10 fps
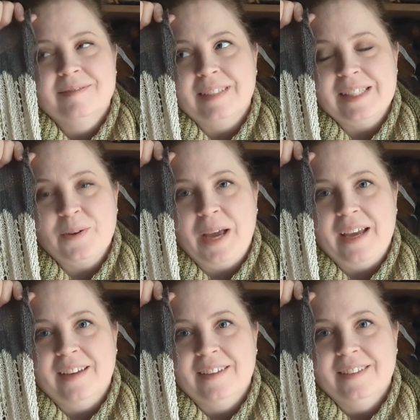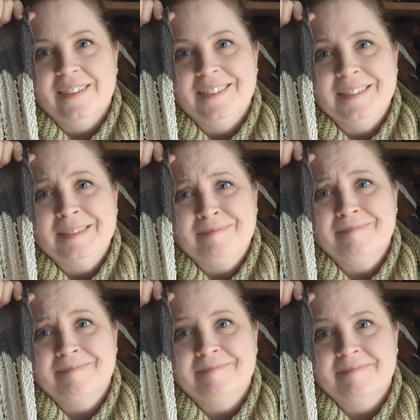that's okay.
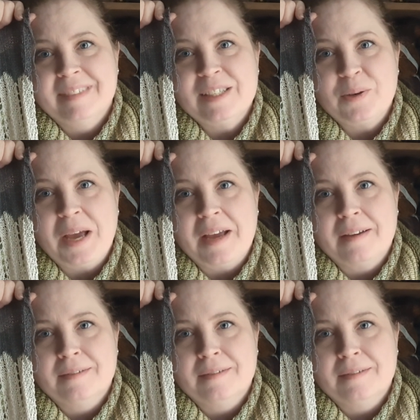It's okay.